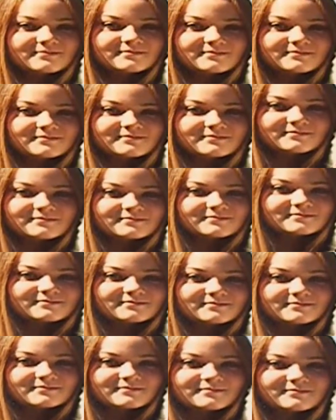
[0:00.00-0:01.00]
So
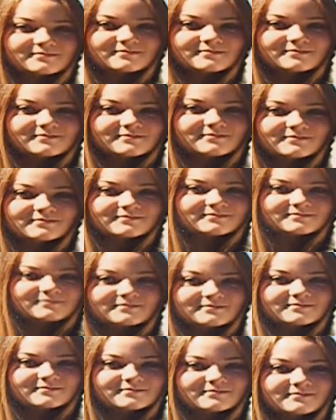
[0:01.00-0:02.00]
first off, we have the
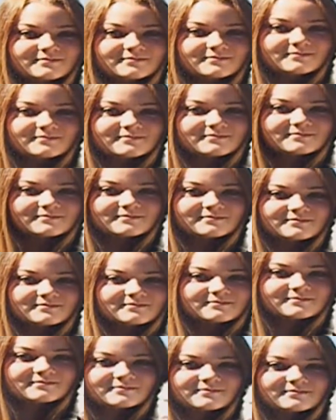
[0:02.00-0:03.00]
senior photos,
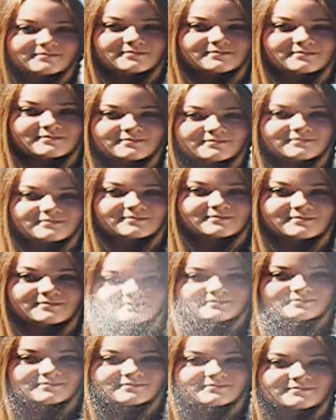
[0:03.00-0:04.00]
and this is
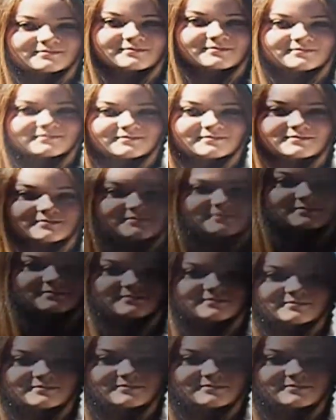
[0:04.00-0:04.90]
my friend Melissa,